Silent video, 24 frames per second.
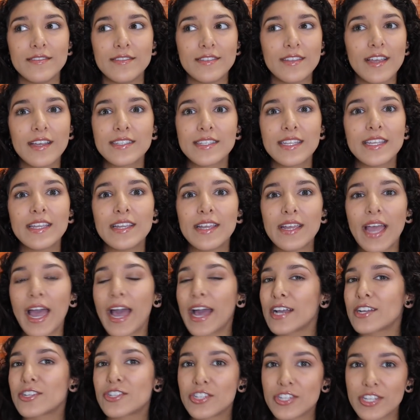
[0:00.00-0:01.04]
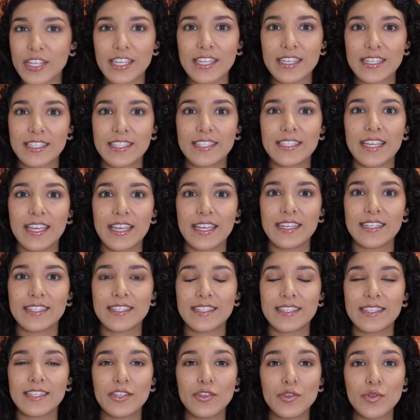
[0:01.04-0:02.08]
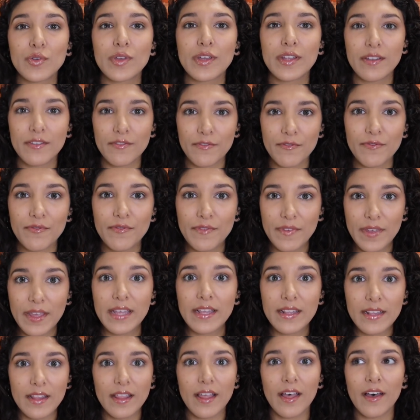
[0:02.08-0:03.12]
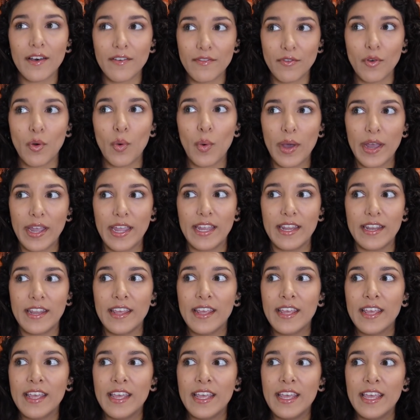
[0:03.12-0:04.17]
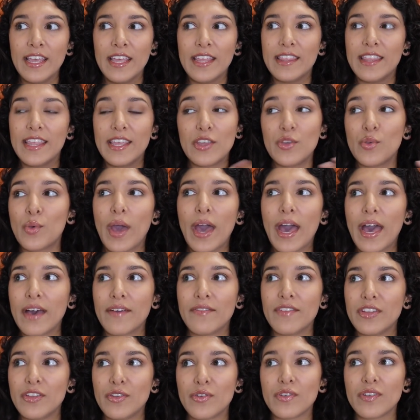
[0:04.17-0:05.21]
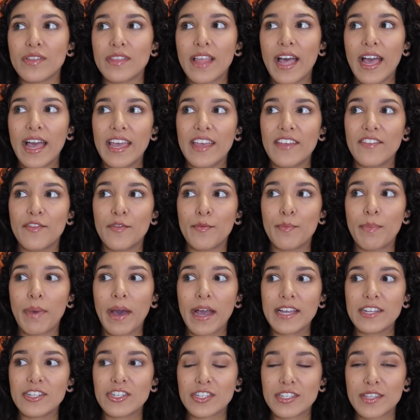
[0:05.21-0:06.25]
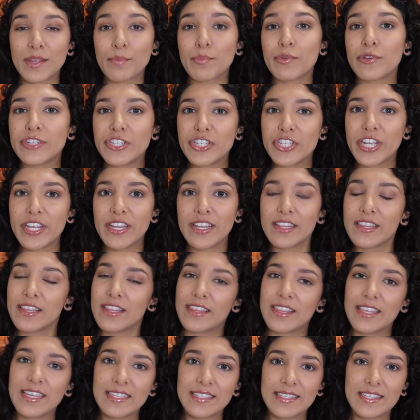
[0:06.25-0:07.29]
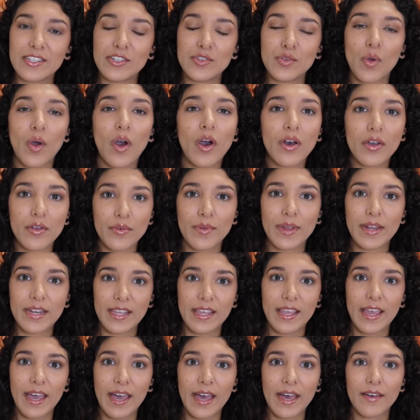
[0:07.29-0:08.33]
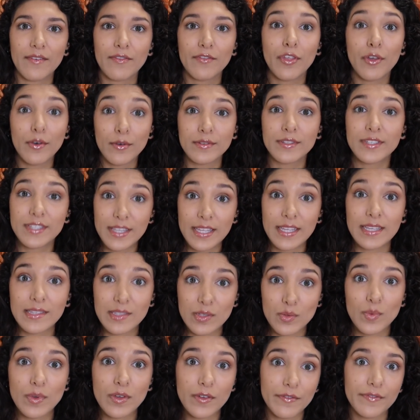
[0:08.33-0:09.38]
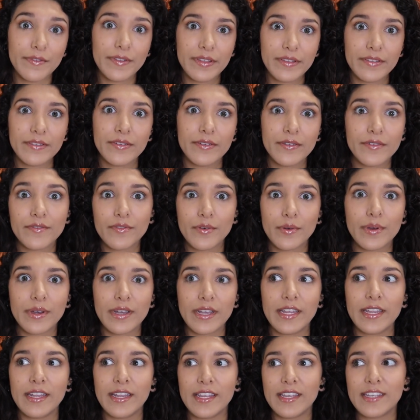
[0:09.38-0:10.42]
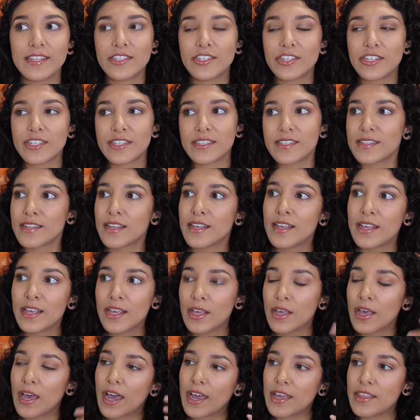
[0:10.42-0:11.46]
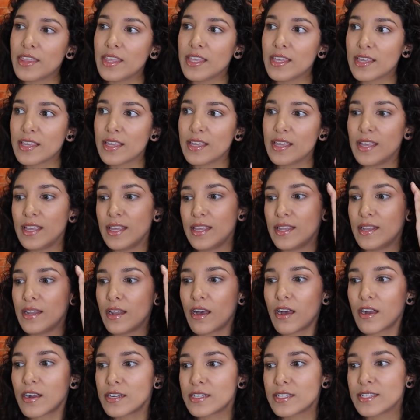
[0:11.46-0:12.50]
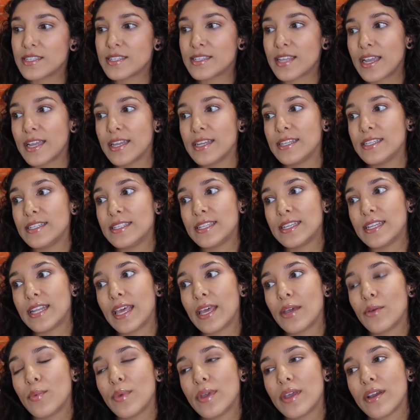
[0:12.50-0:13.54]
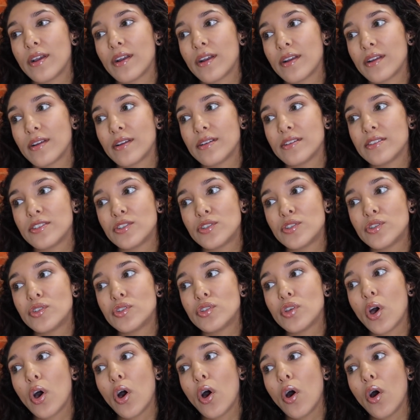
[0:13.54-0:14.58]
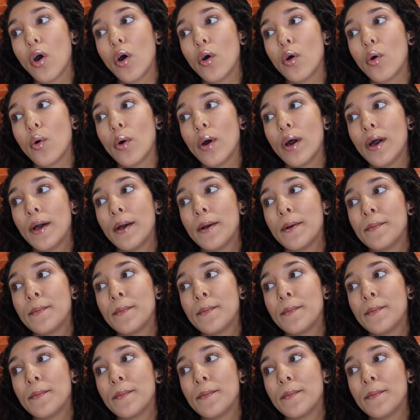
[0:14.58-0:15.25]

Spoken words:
doesn't actually exist. You can fill a void that you have in your life by just appreciating the things that you already have. Those things will fill your void. It's just, I think in our society today, we are so